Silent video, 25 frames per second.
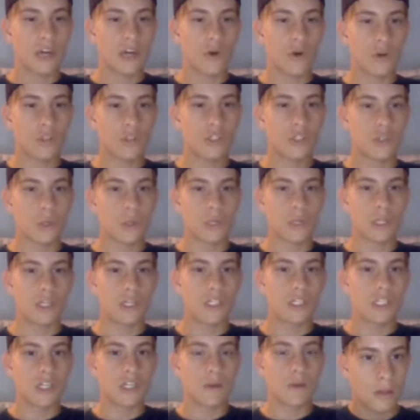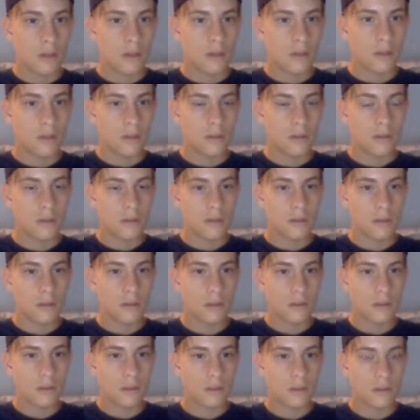hot shot. Let's do it. Three,
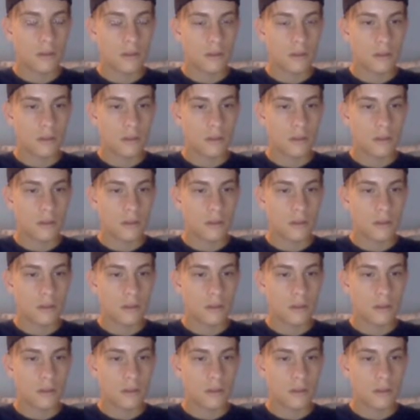two,